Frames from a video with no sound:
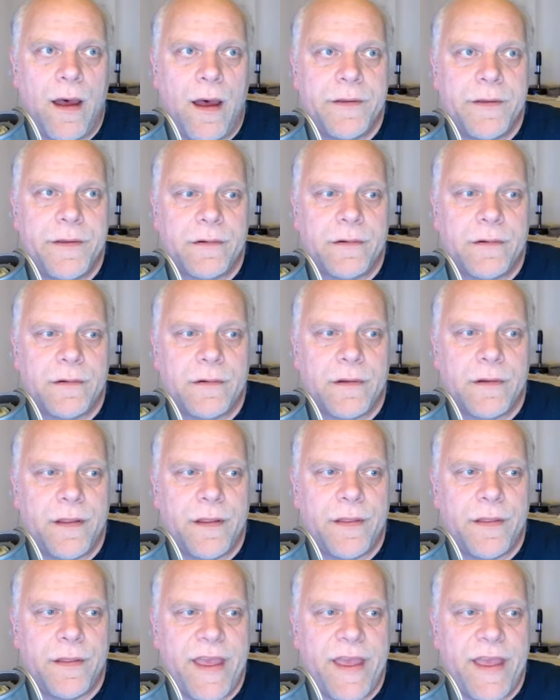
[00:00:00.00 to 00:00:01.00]
other
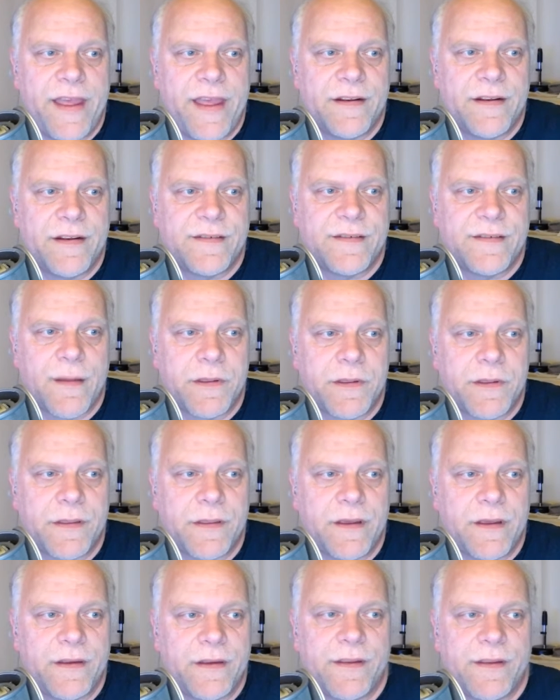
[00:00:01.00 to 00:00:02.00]
than some of
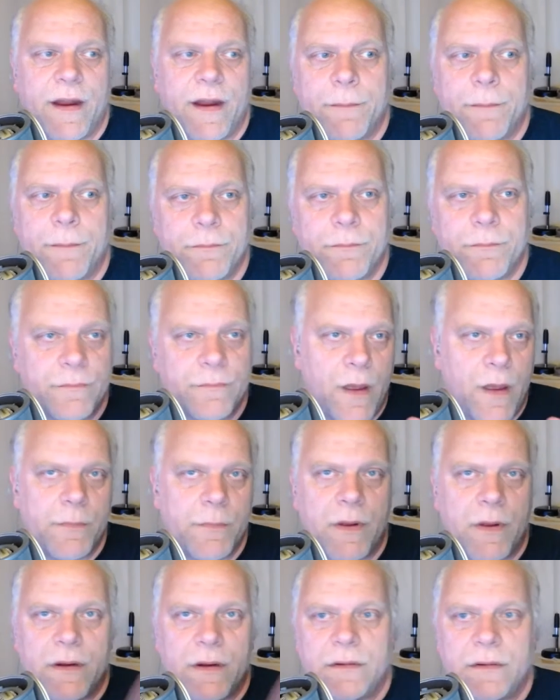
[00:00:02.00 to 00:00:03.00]
the things that I'm
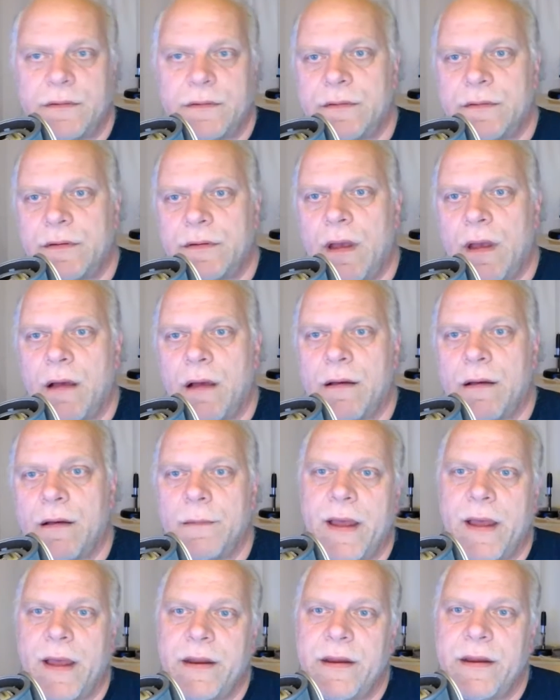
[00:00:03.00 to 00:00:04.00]
I'm going to talk
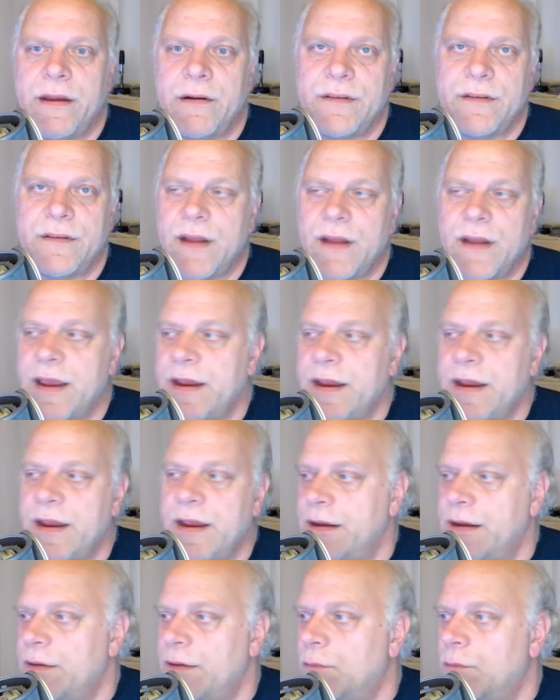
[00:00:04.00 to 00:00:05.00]
about here tonight, it
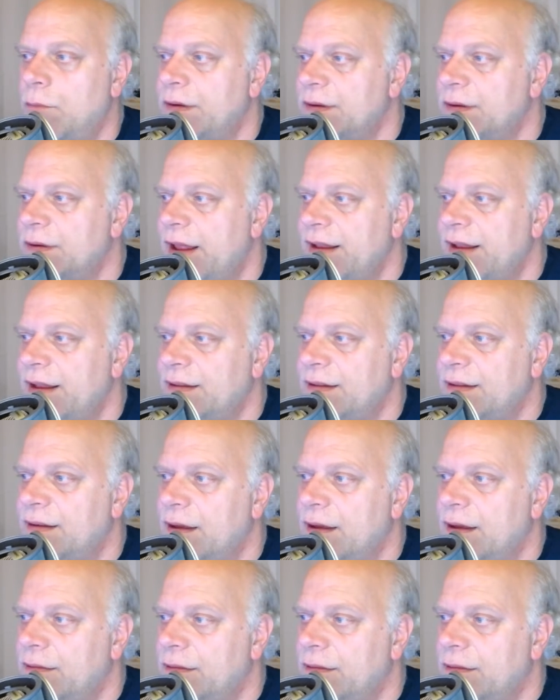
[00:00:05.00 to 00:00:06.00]
wasn't that uh,
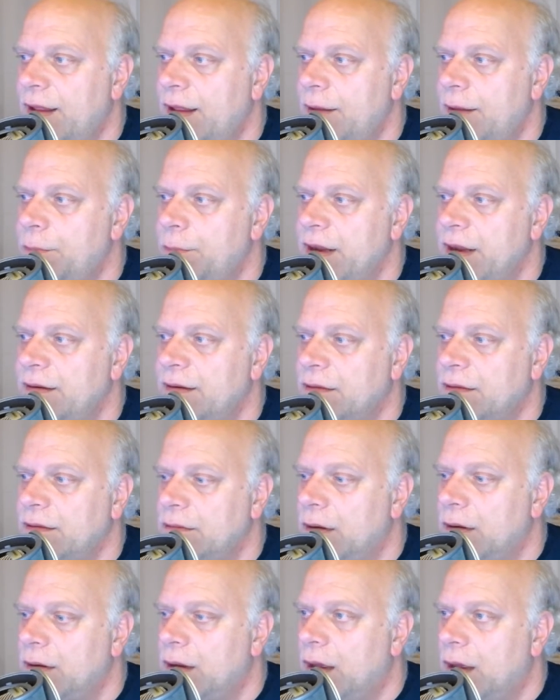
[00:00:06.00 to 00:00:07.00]
that big a deal.
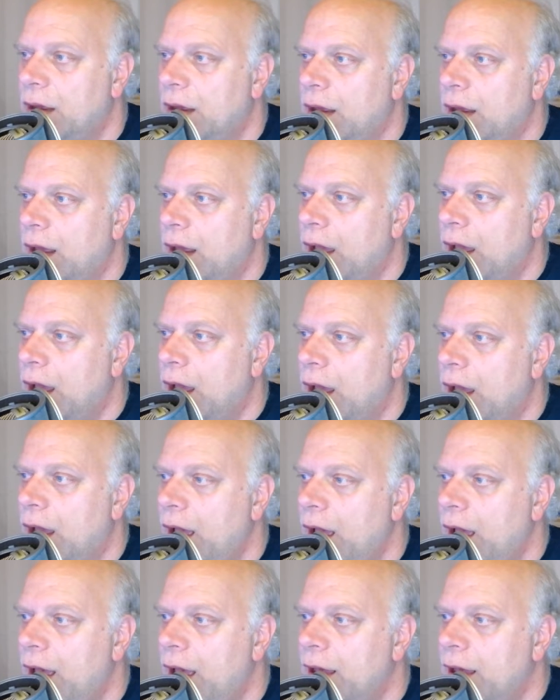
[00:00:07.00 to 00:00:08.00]

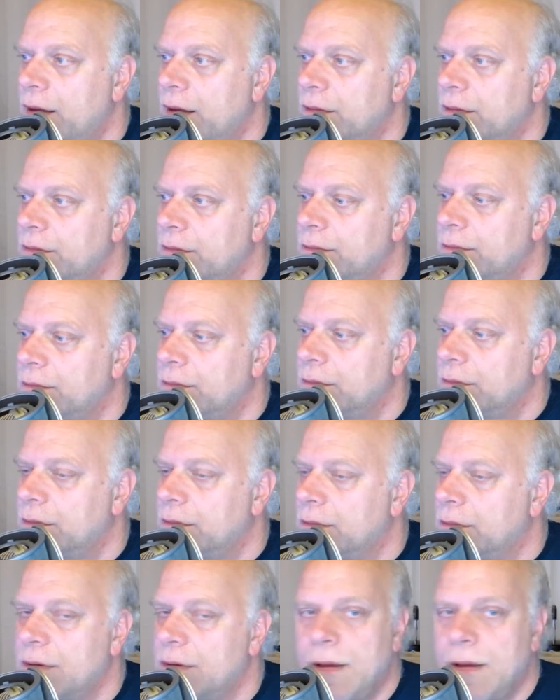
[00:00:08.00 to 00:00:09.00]
Uh,
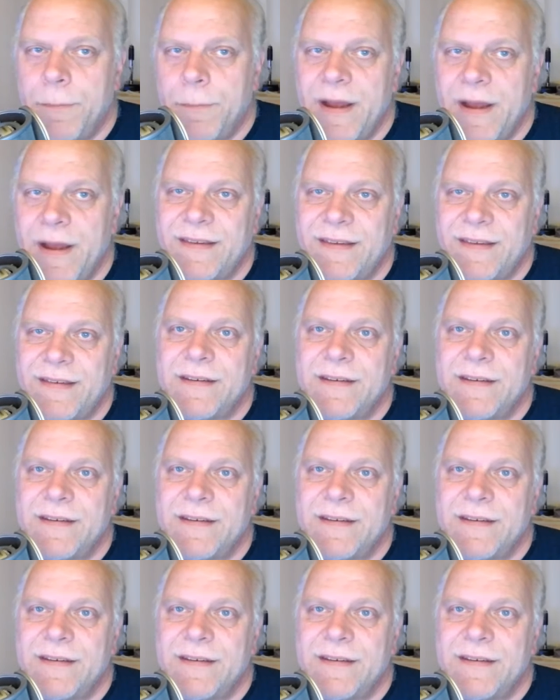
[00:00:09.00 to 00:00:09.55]
but